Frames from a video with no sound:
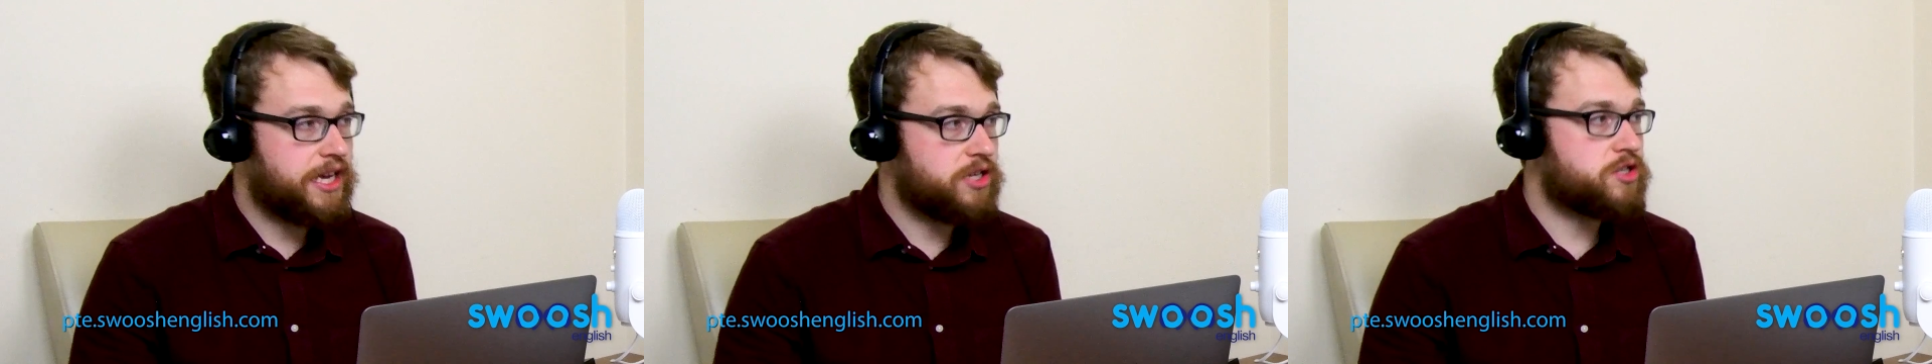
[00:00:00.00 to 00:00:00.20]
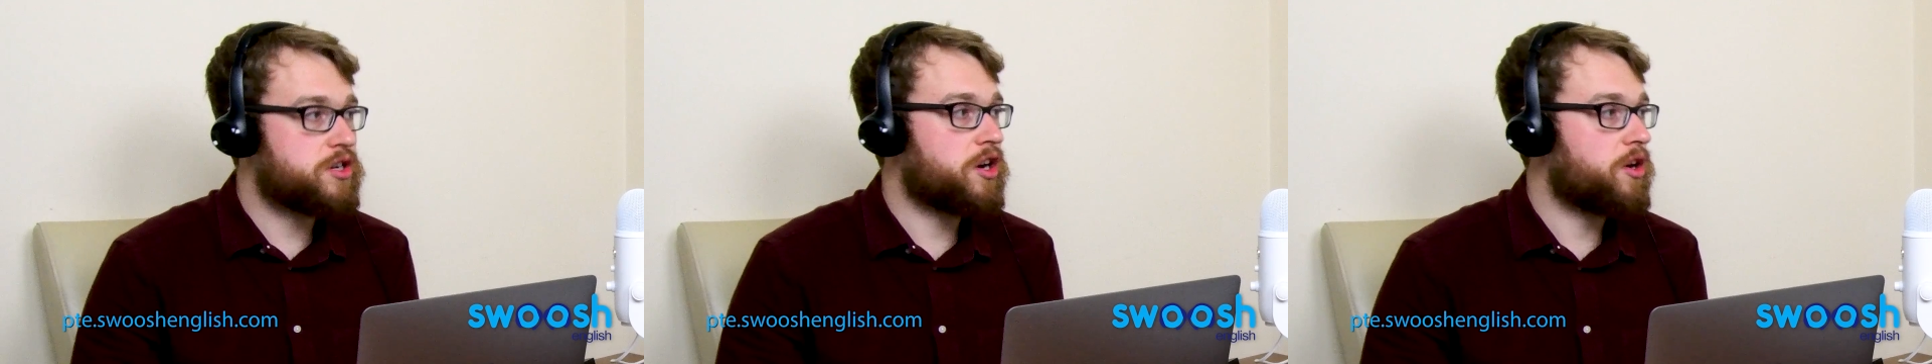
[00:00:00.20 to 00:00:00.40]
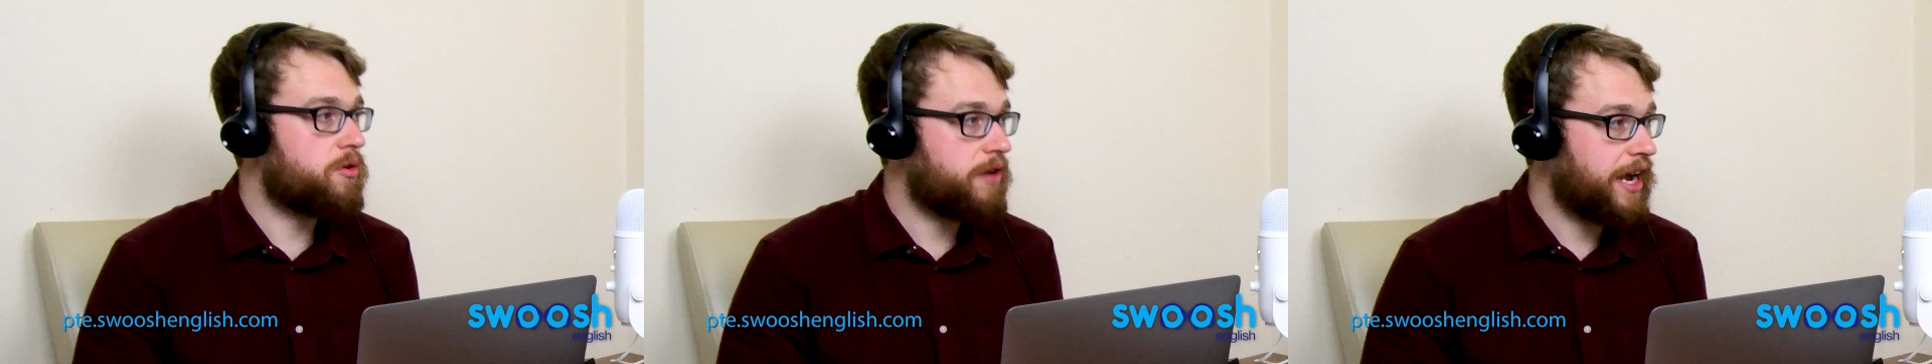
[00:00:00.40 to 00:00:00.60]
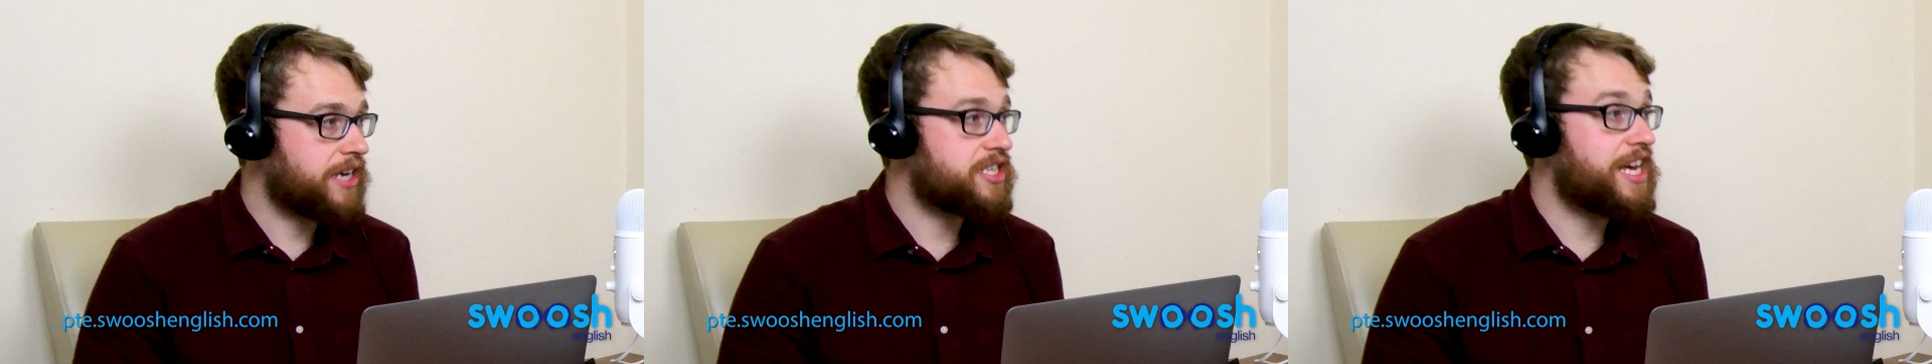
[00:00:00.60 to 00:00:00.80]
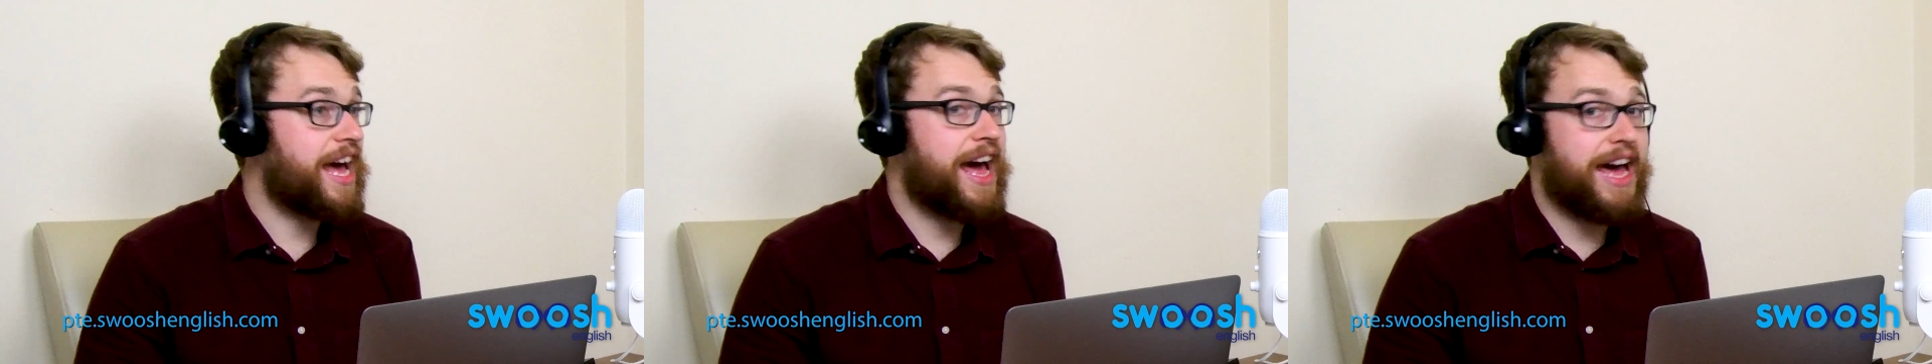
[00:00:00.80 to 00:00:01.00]
each
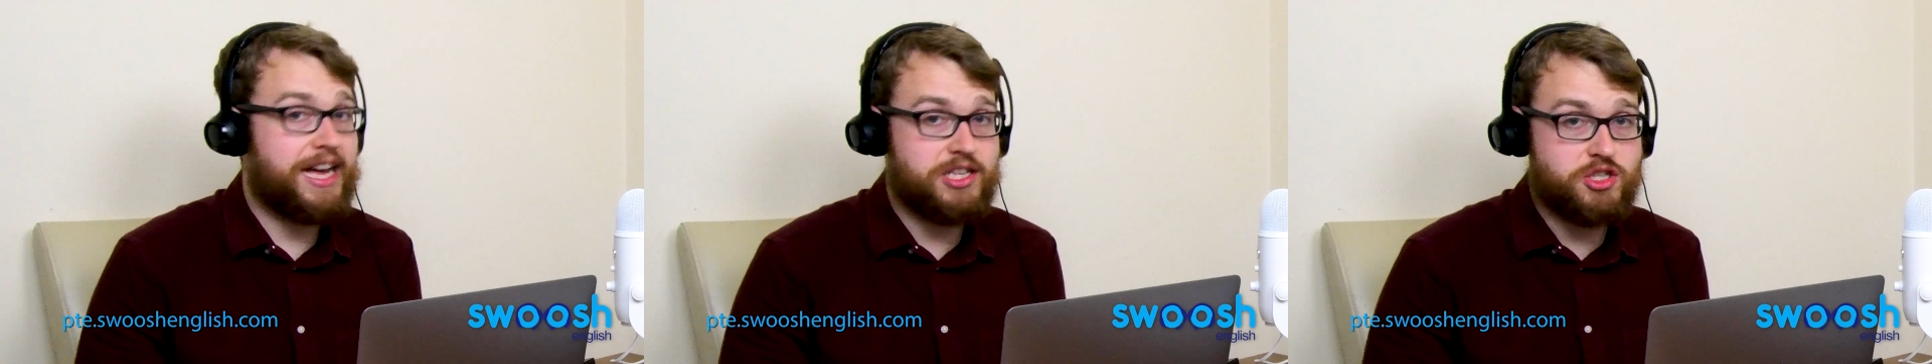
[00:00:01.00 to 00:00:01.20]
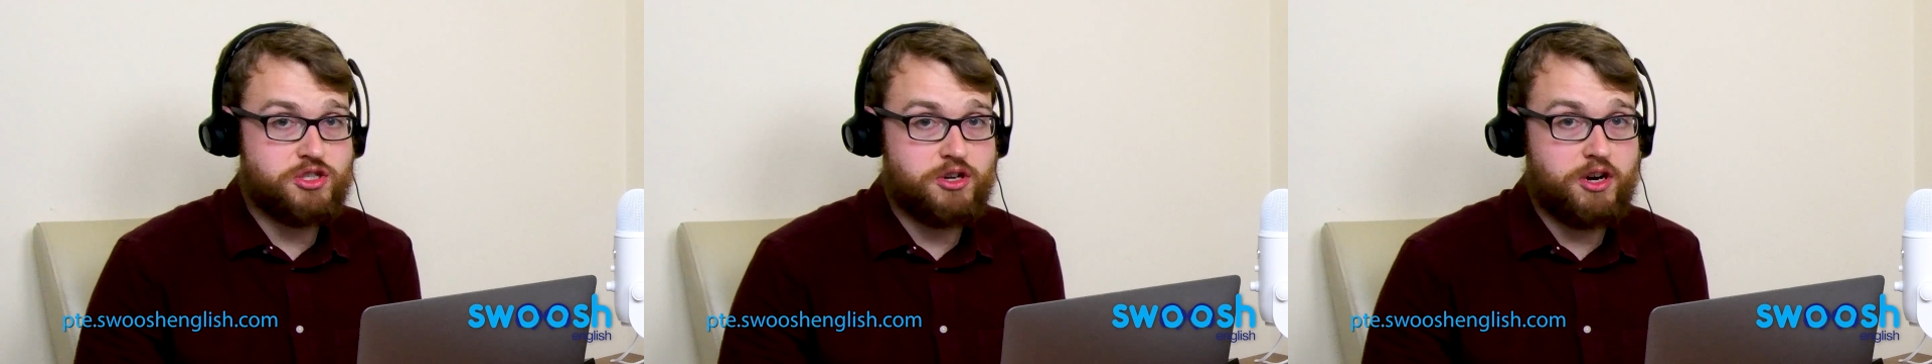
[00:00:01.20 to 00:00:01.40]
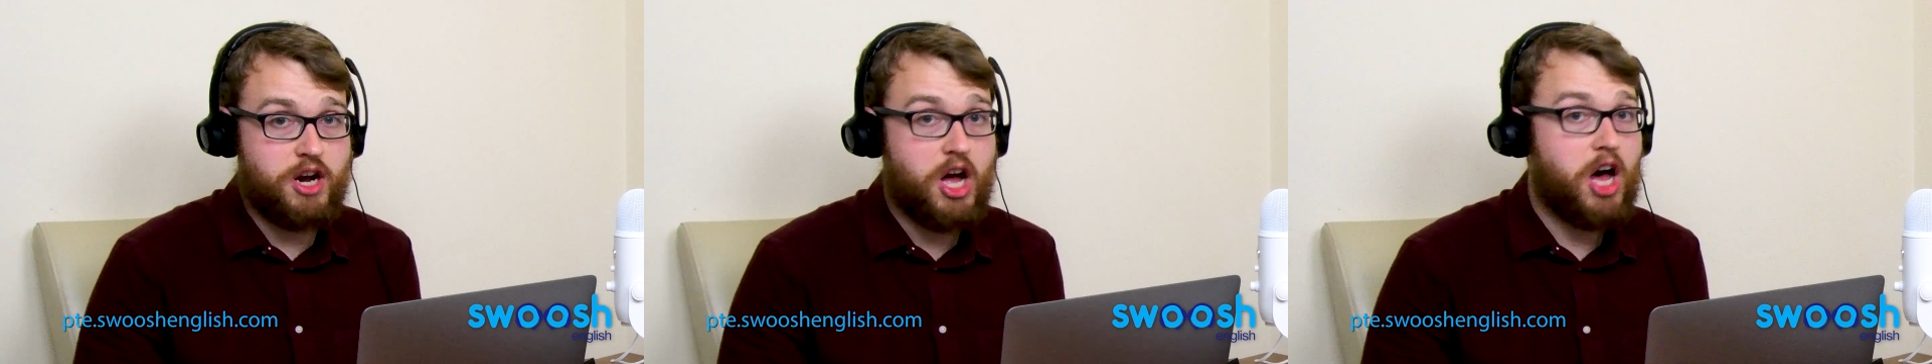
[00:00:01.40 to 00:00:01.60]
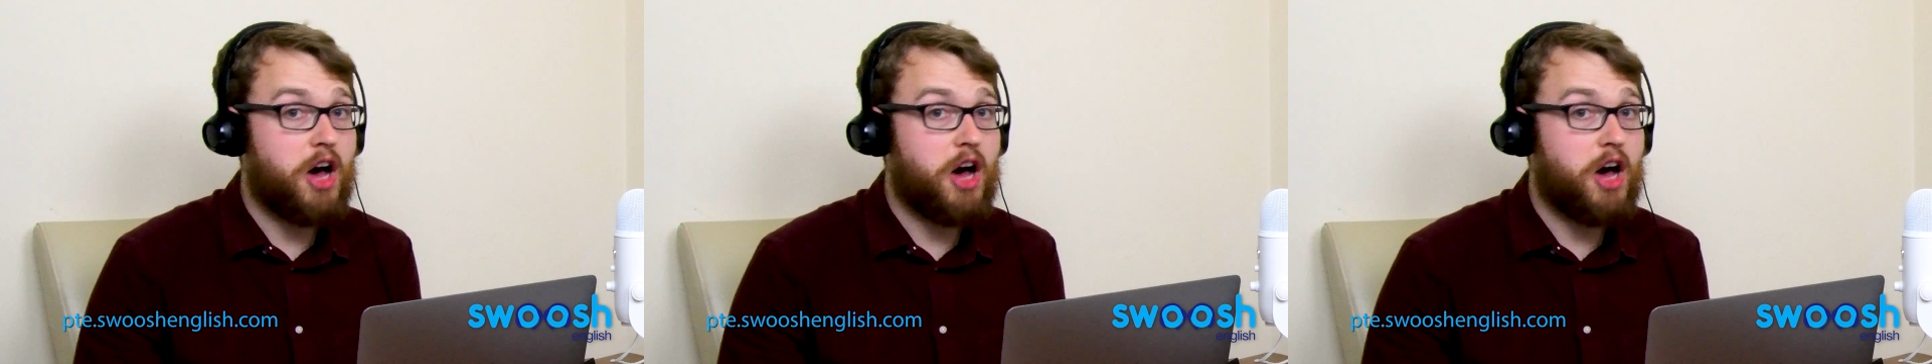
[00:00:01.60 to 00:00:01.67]
correct answer.